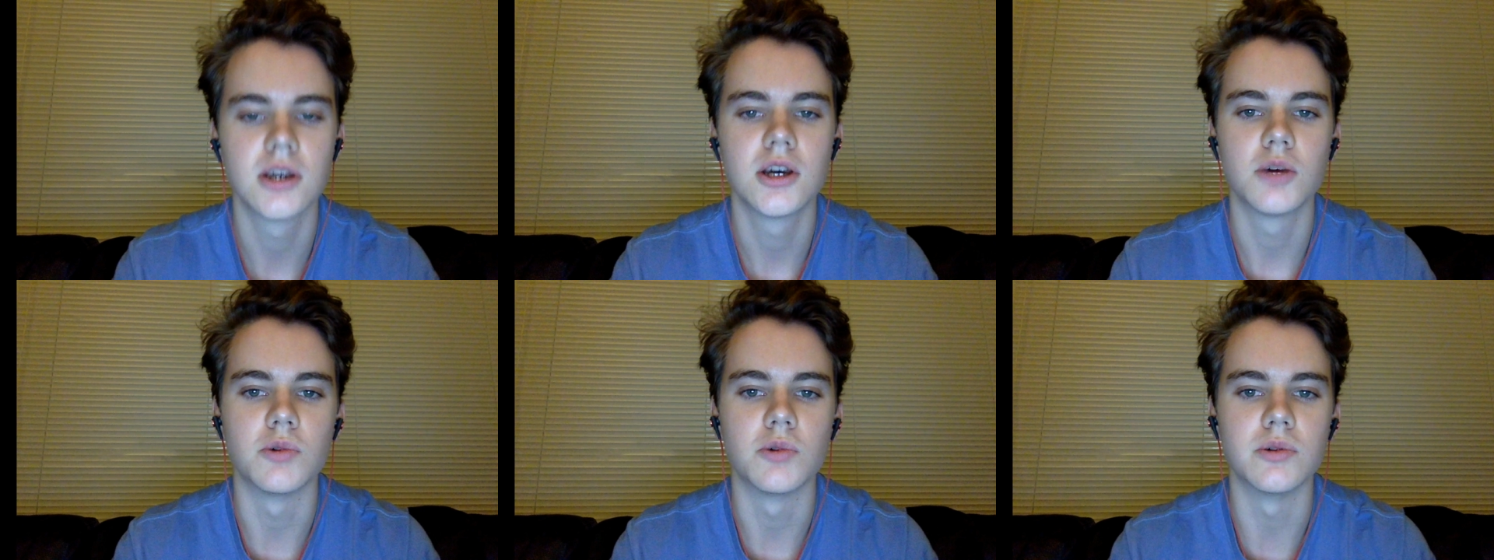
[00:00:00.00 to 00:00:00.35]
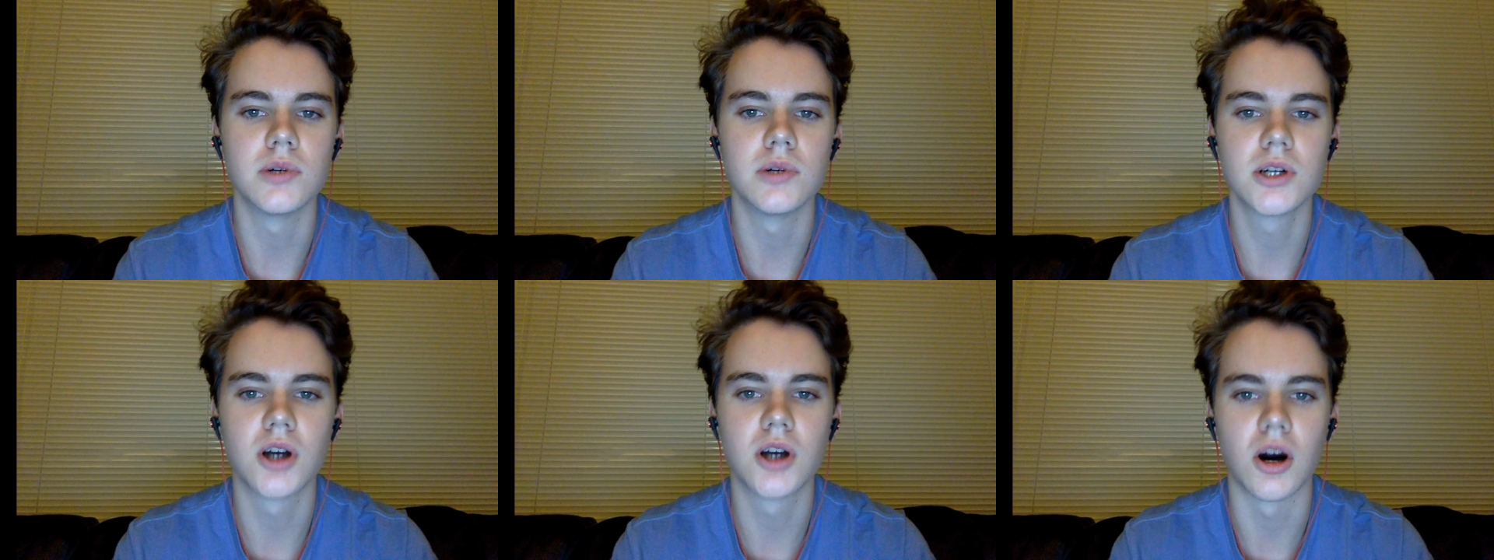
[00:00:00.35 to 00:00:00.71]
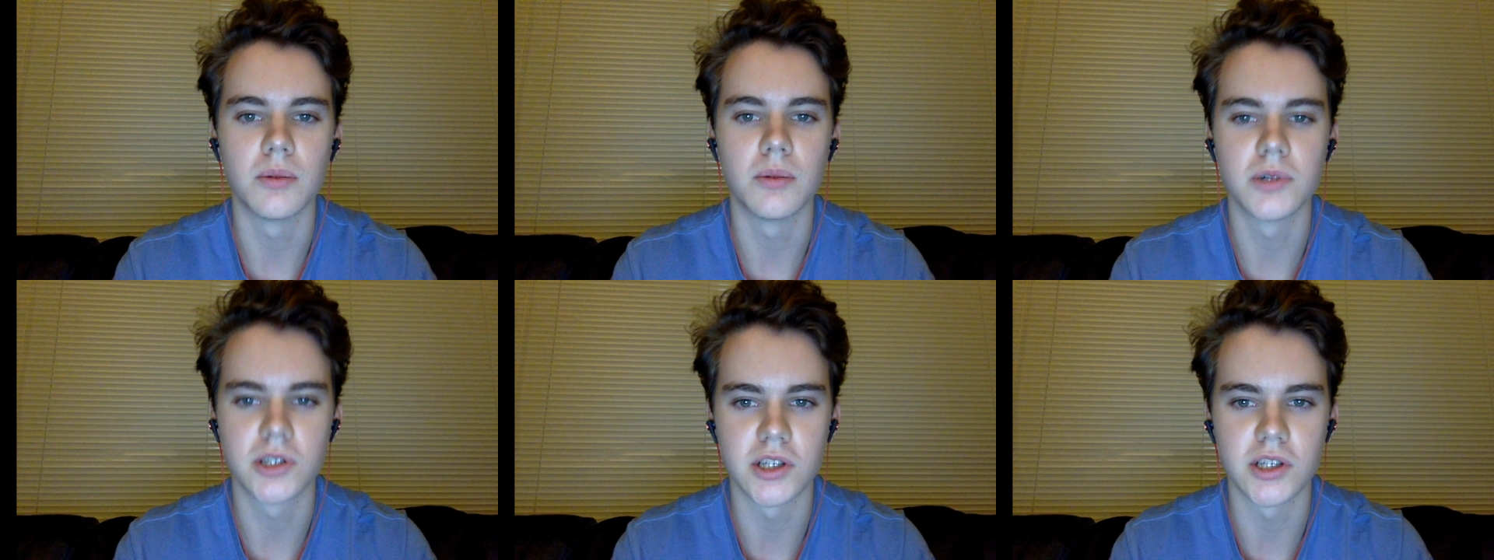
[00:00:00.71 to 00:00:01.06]
We will
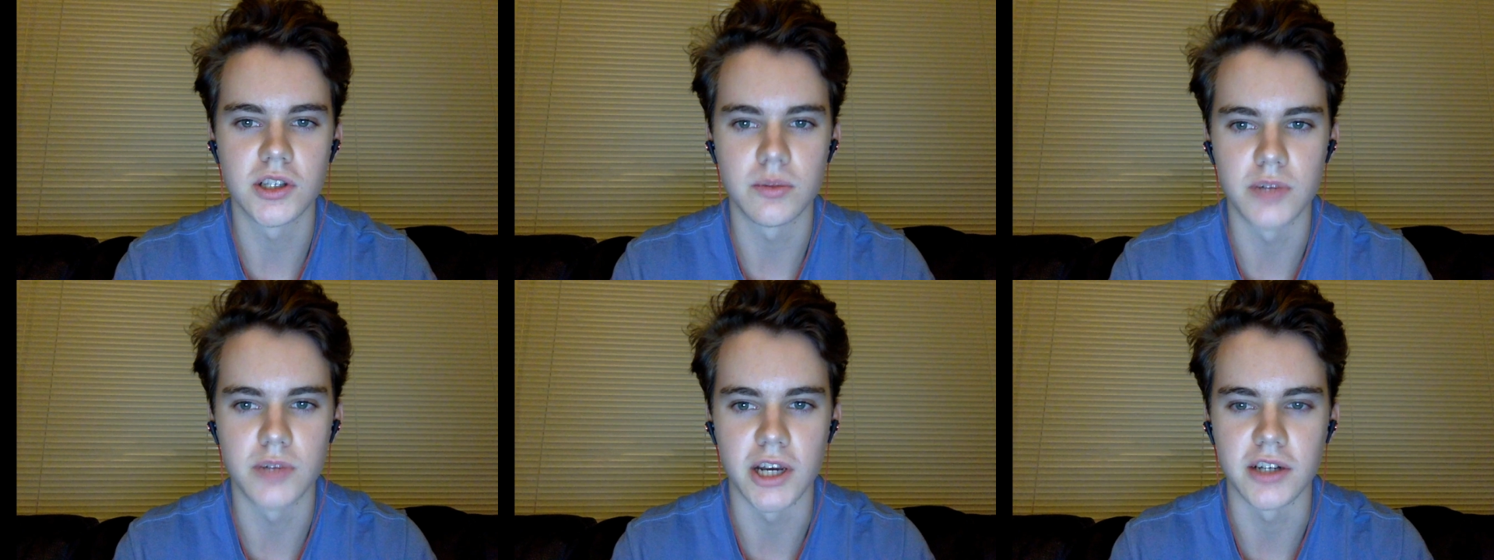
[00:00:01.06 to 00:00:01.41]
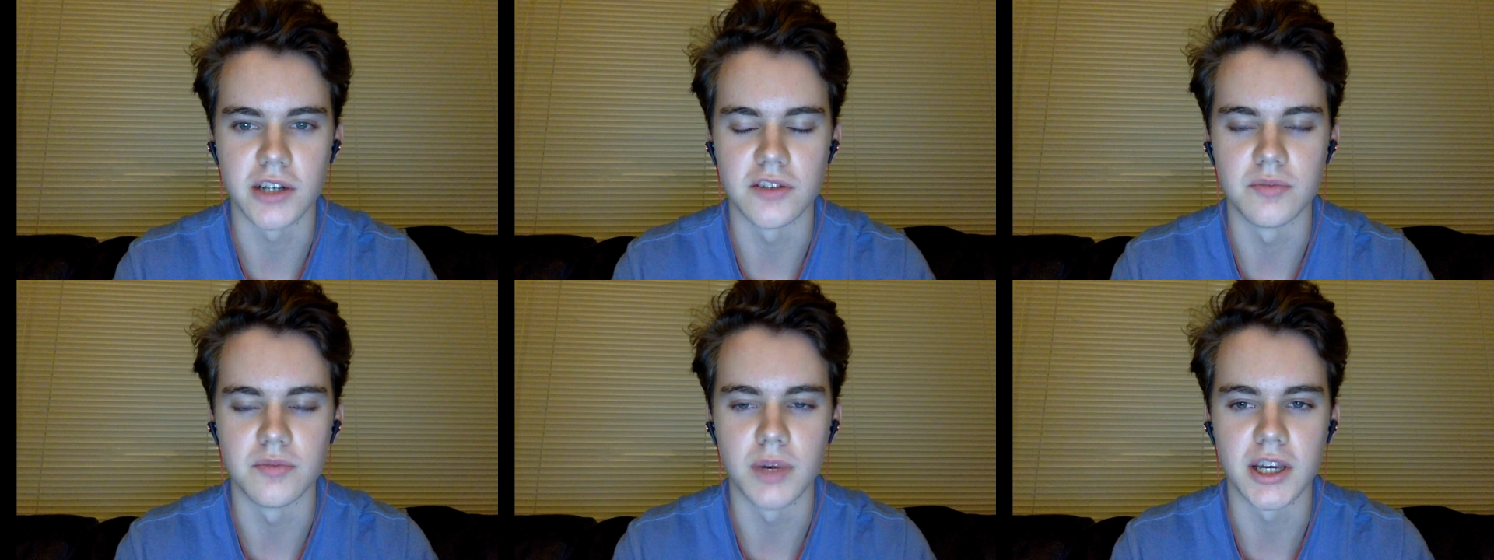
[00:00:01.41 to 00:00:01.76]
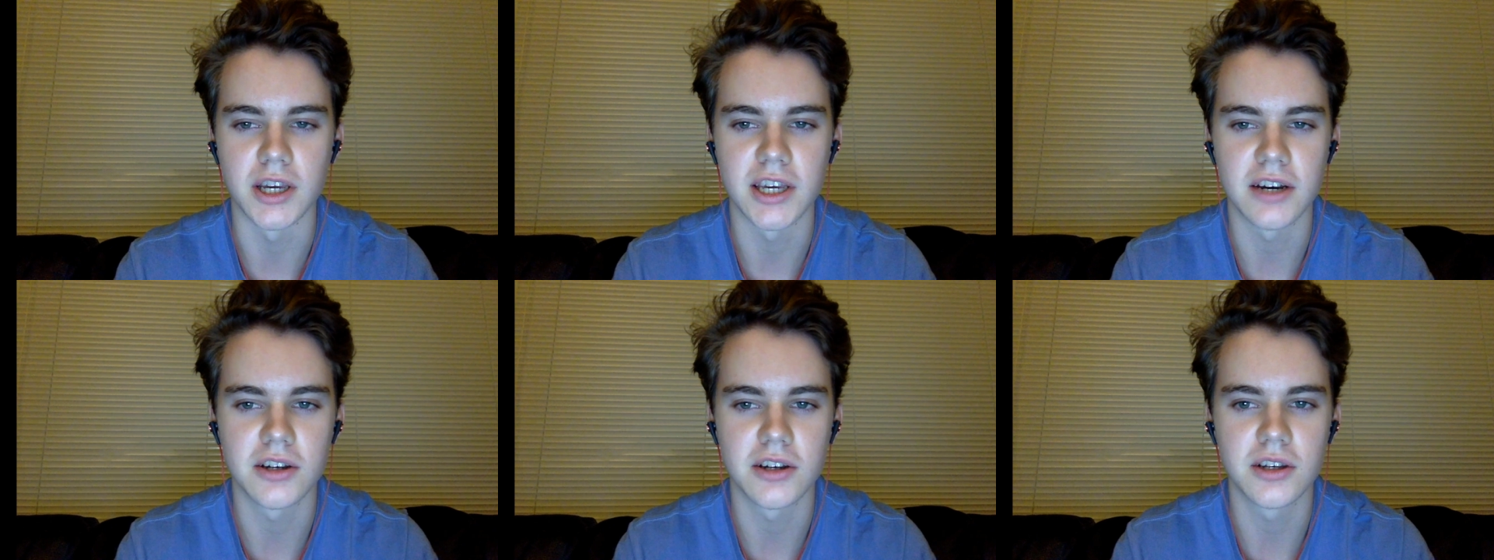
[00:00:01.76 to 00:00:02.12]
accomplish this objective by
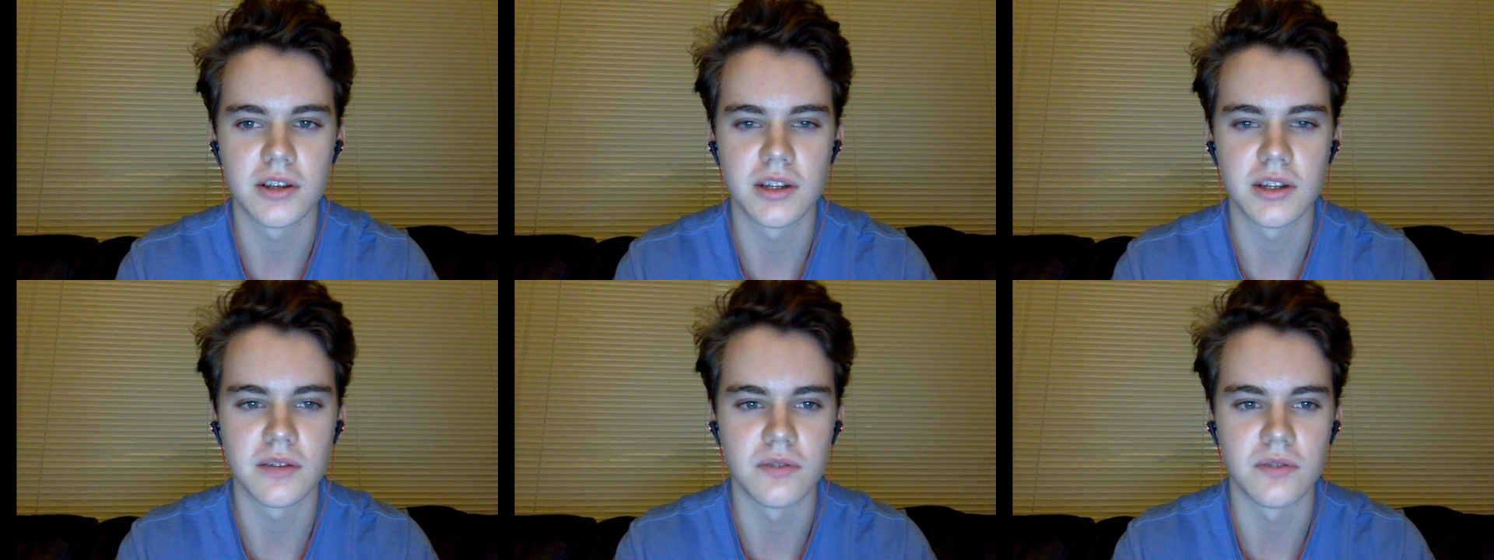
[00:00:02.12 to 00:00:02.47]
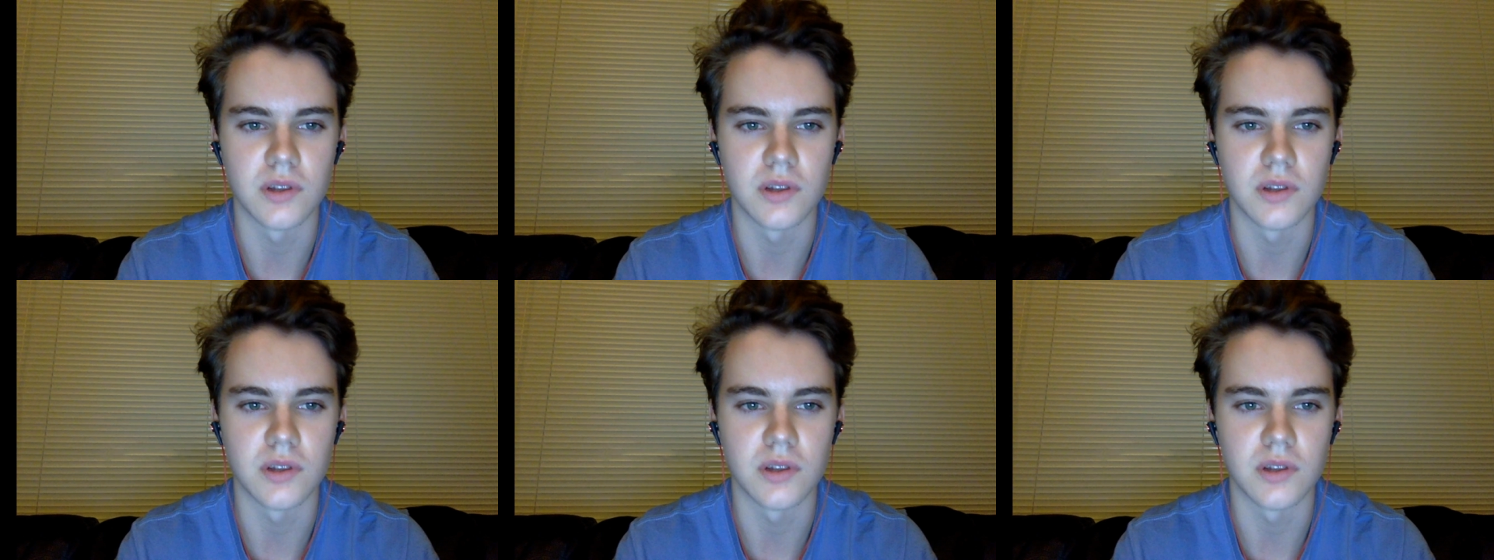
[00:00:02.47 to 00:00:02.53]
calculating